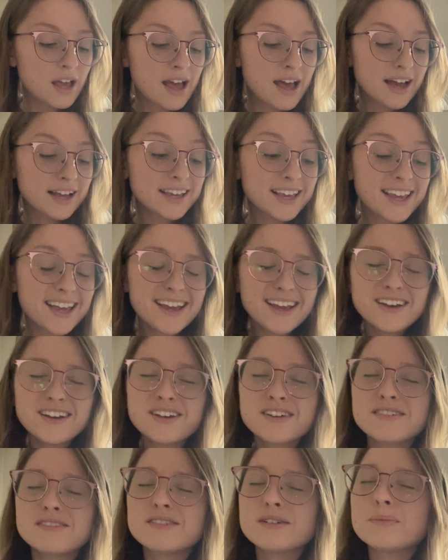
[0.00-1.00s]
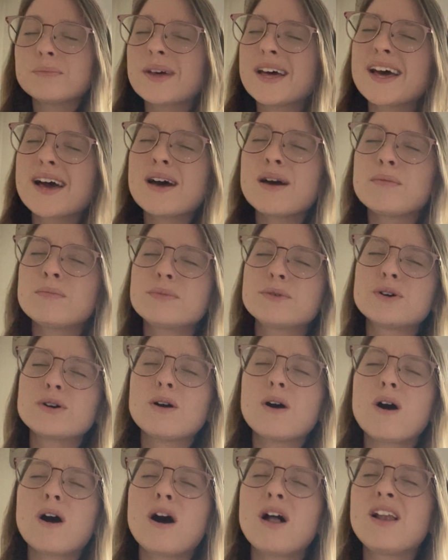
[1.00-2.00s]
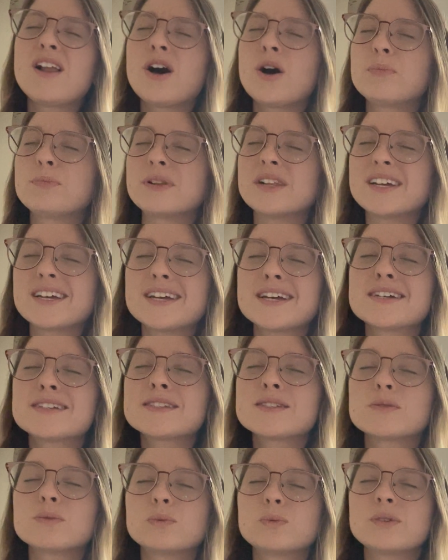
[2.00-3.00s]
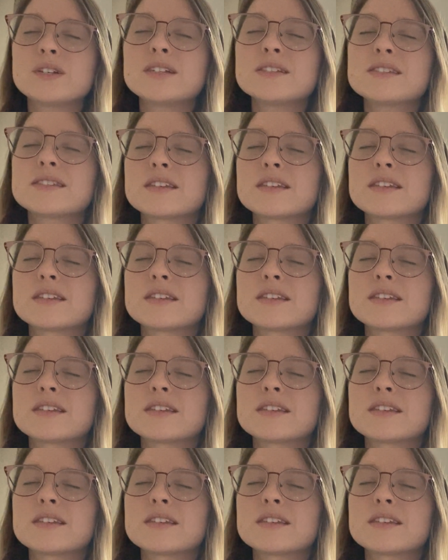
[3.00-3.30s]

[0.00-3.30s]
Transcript: I can't remember all our plans that we